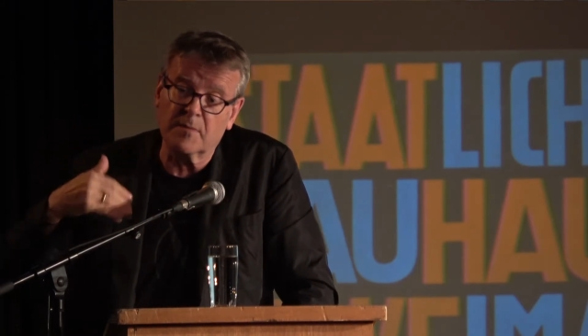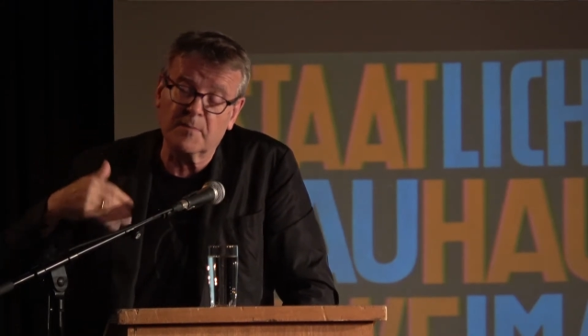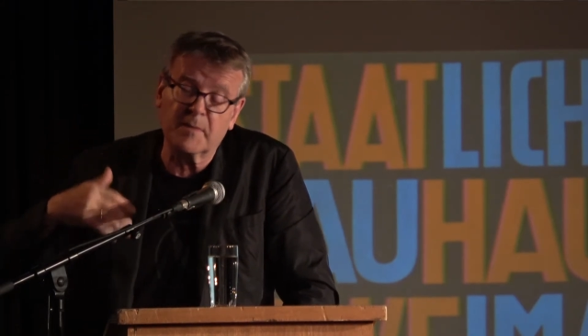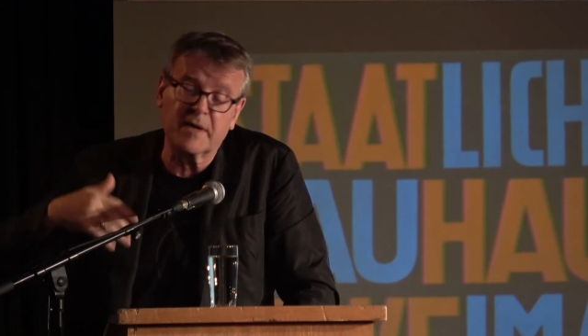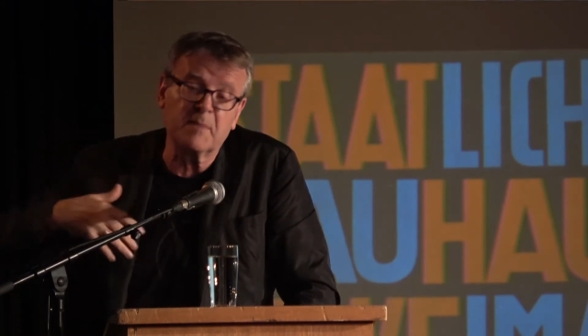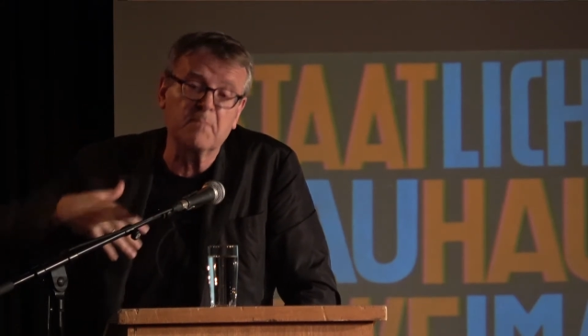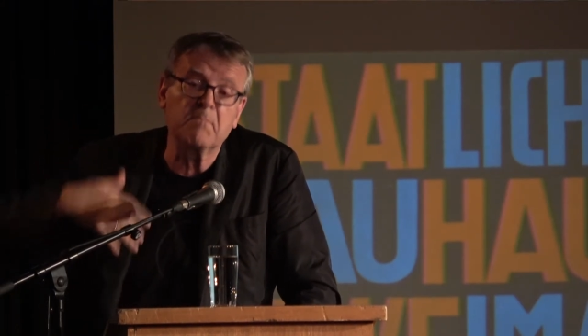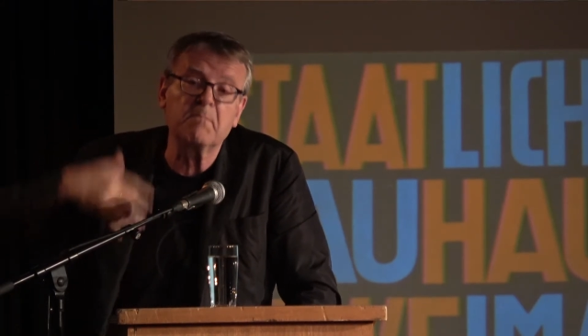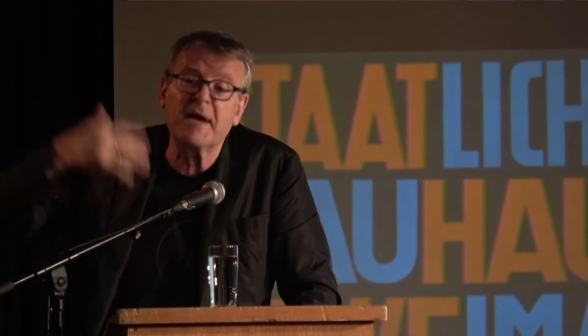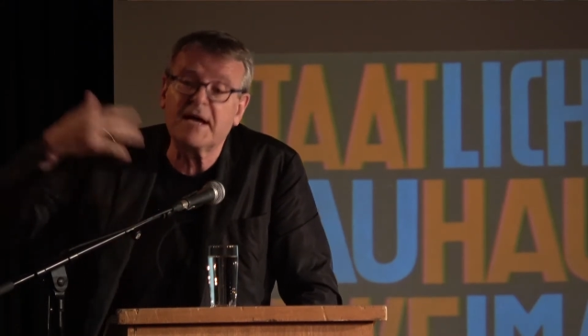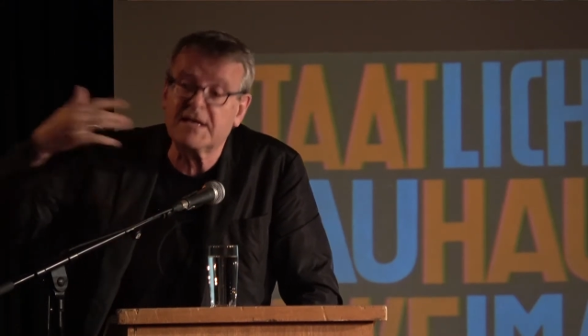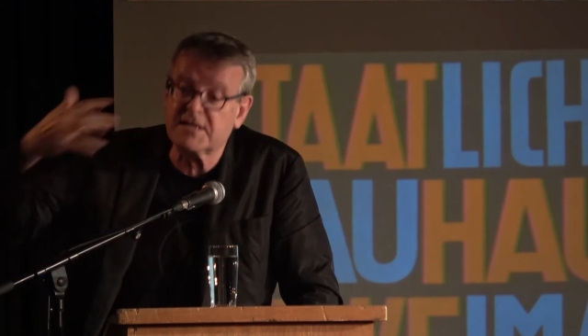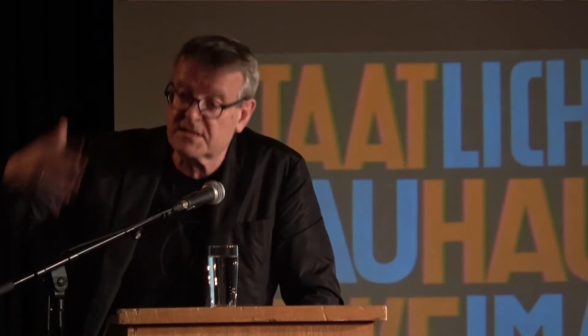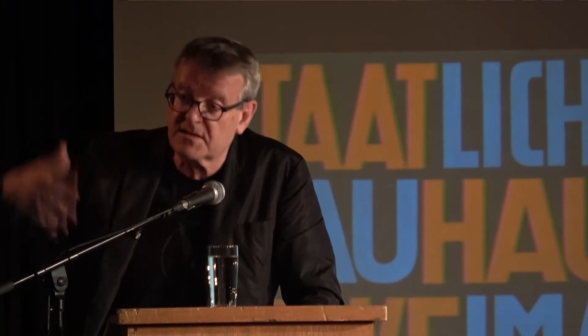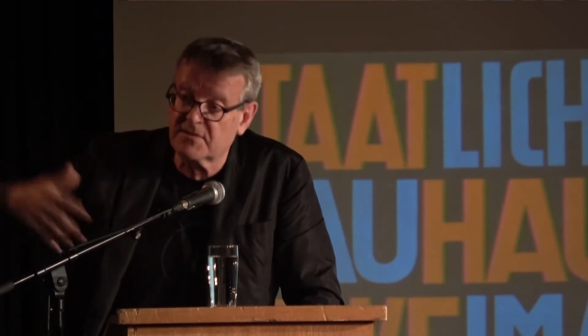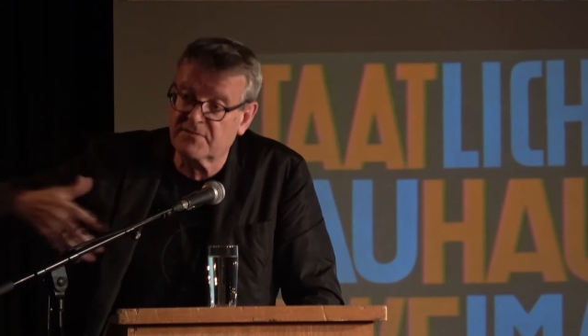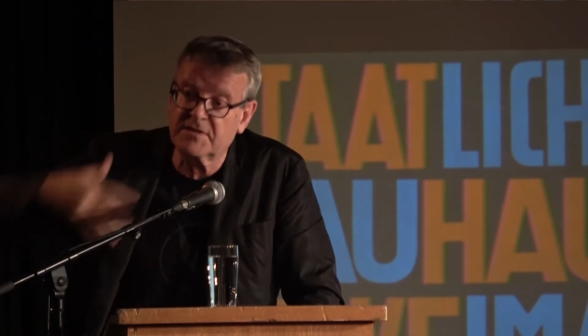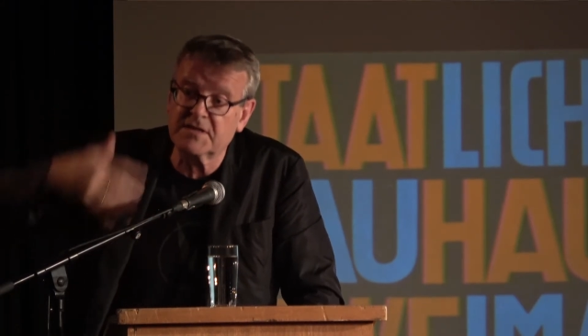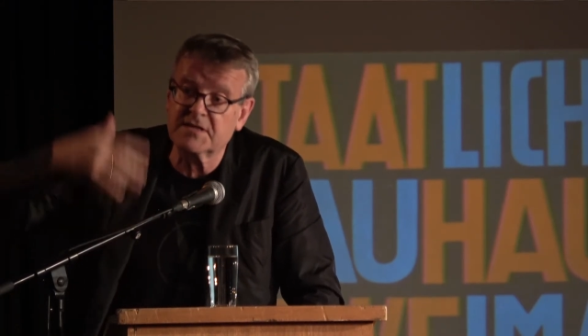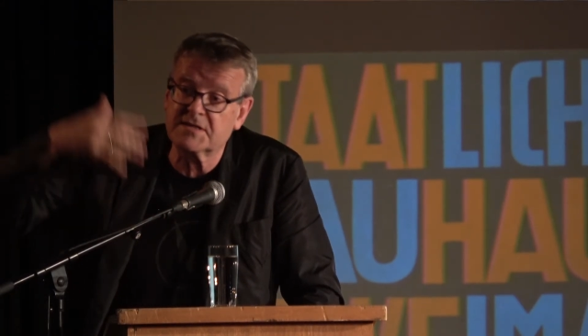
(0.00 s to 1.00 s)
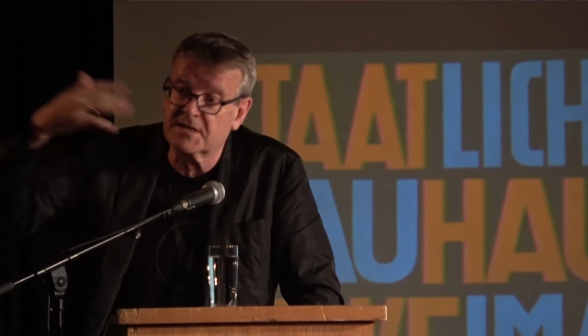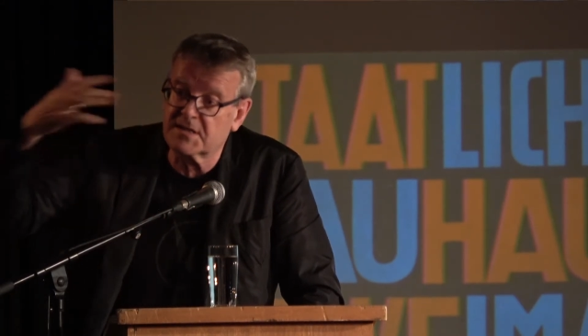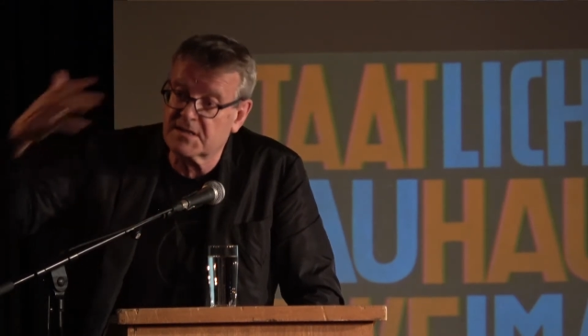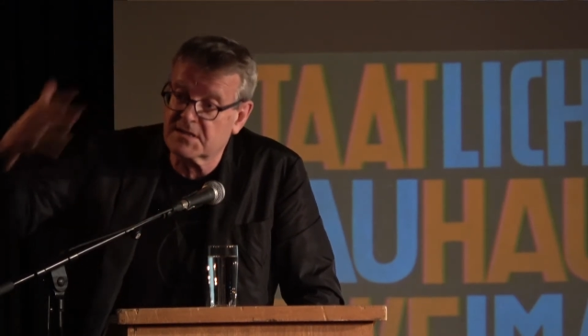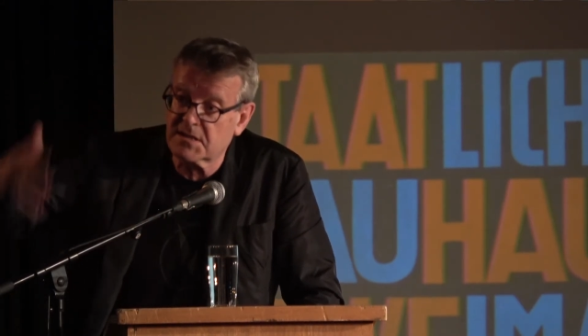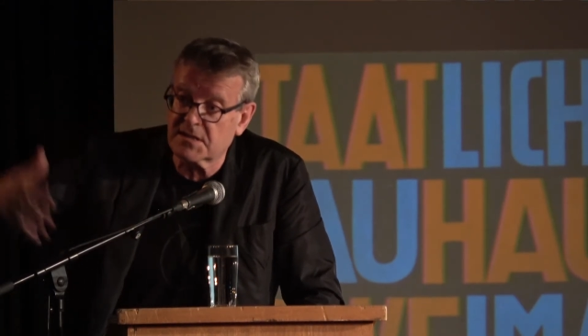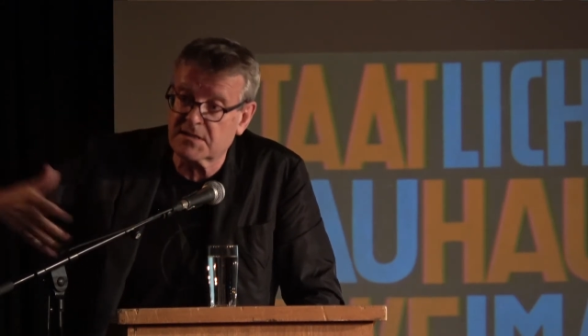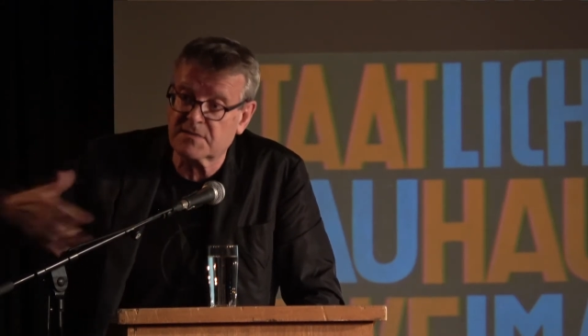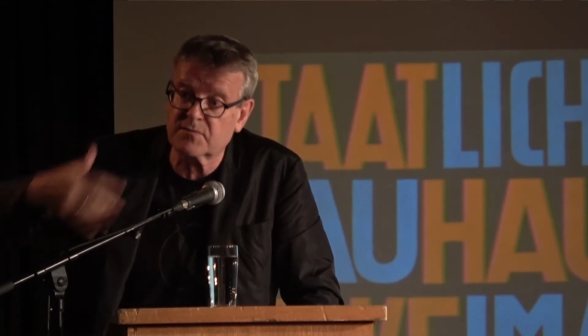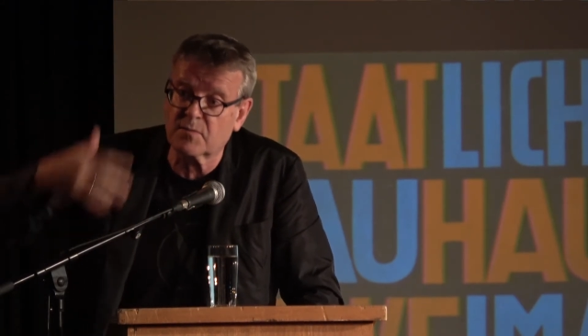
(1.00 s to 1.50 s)
but a massively
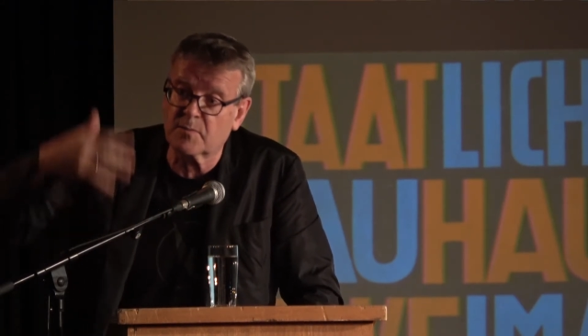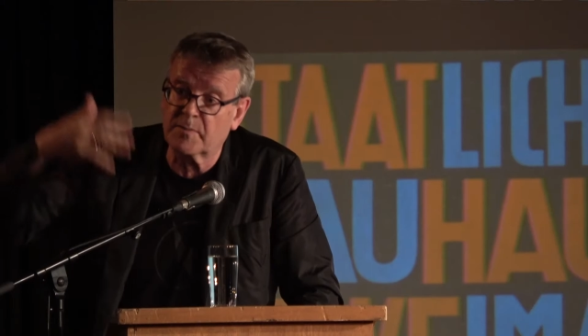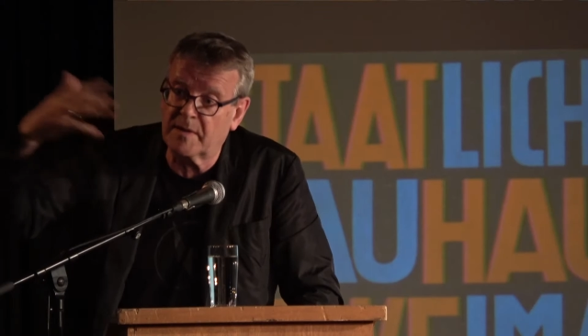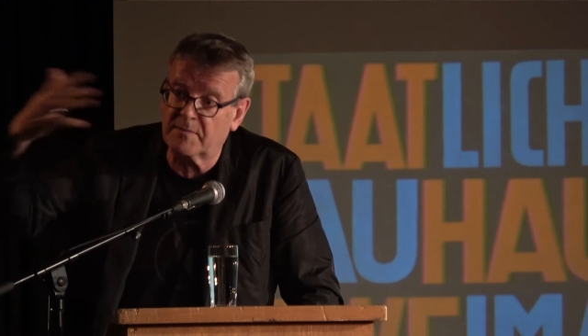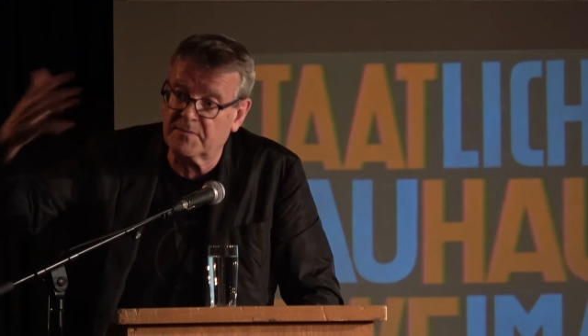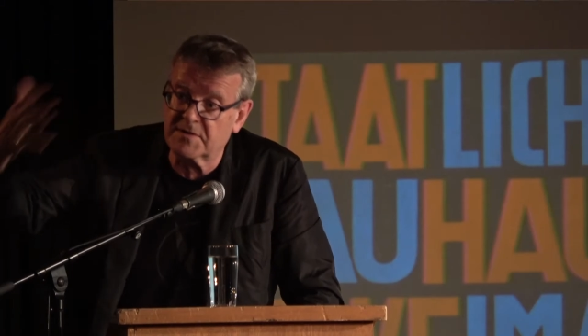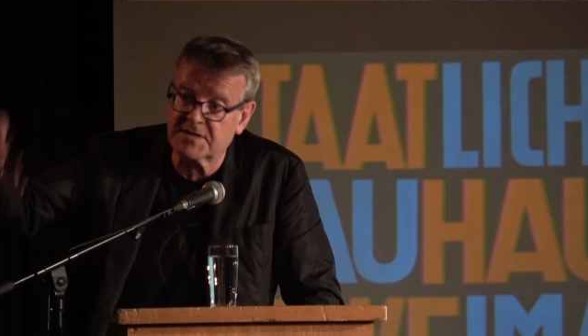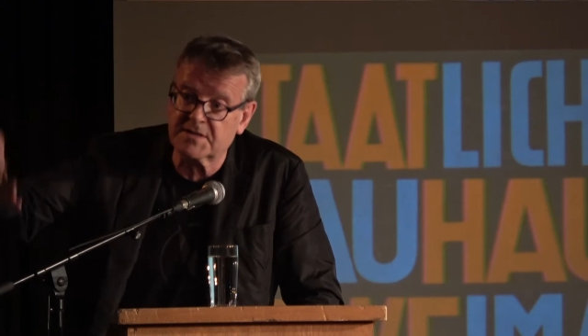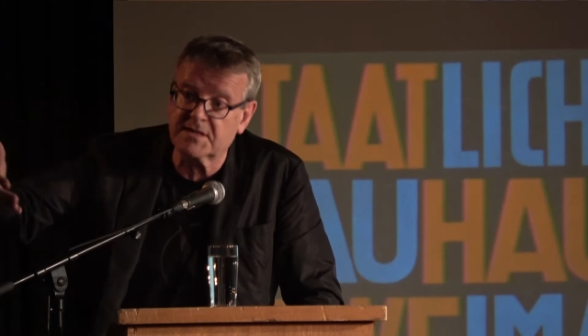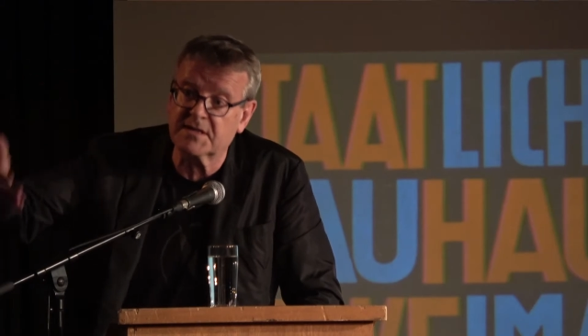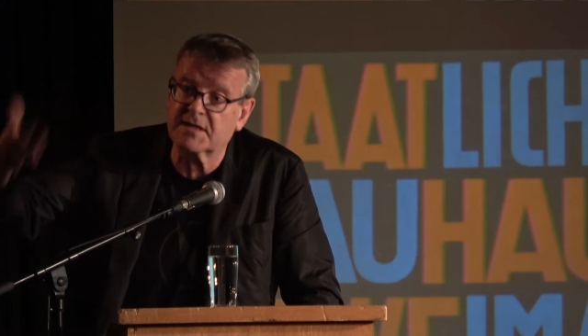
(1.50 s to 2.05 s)
successful publicity